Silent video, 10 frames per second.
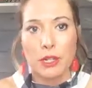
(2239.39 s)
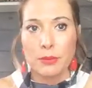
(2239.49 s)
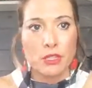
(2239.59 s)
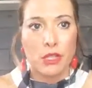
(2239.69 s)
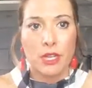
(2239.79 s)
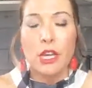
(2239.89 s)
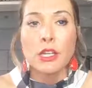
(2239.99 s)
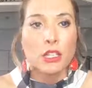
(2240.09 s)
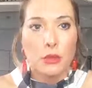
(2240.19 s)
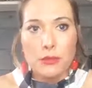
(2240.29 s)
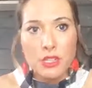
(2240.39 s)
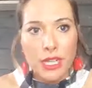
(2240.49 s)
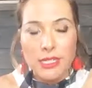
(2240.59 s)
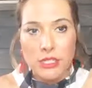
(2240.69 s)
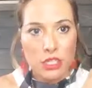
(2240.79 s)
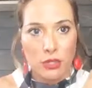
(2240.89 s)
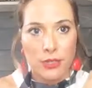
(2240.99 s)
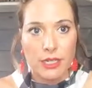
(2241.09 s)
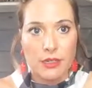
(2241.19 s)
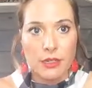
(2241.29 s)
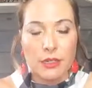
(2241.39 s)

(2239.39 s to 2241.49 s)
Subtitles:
opportunity. You objected to it.